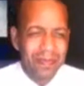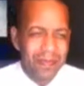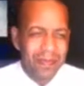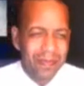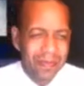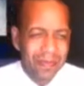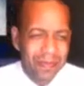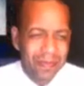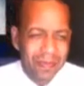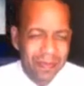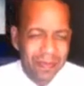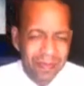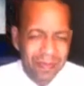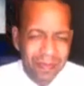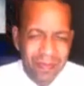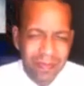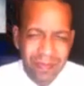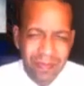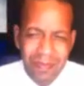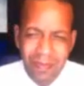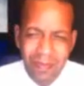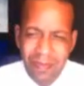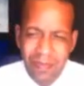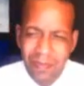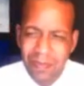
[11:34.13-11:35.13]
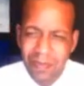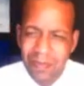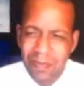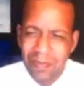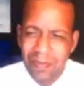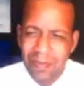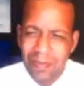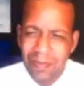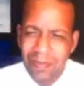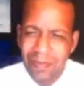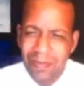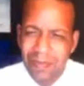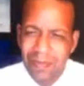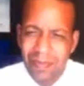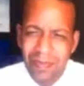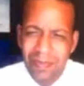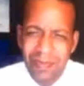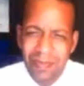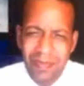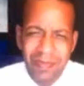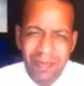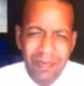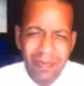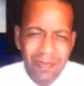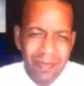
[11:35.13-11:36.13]

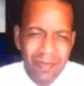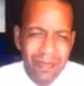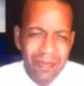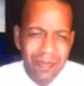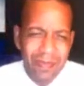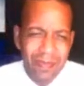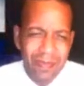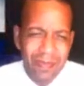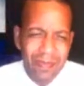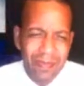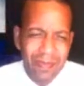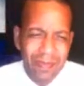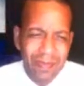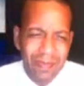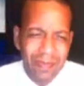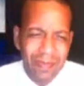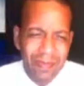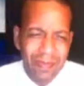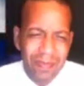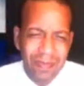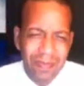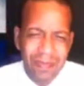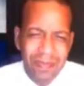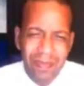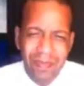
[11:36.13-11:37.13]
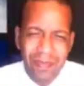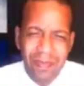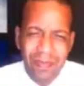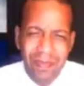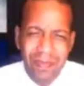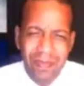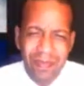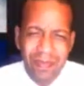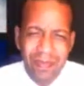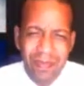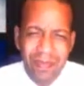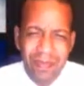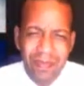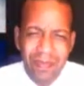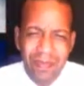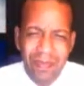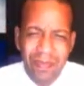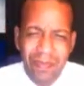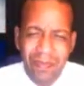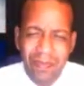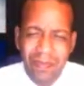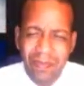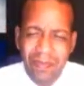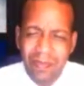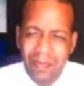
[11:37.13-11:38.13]

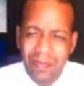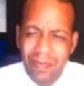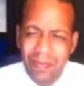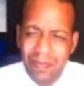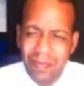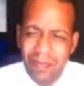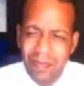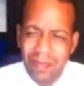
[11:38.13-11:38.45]
This person isn't speaking.